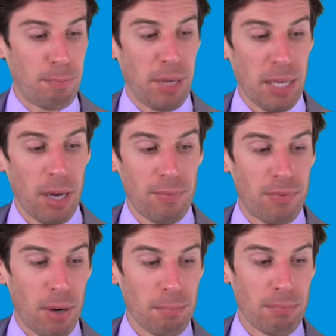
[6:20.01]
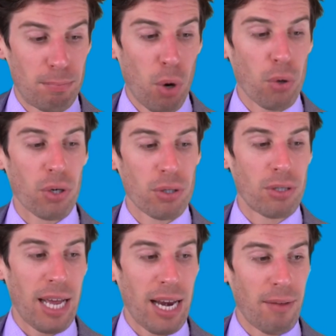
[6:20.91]
people uh, from
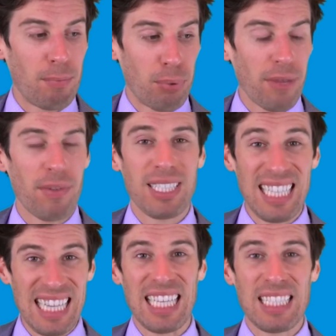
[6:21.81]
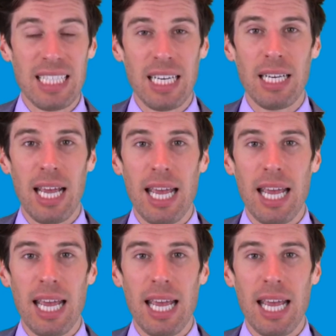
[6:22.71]
brokers that have previously listed it.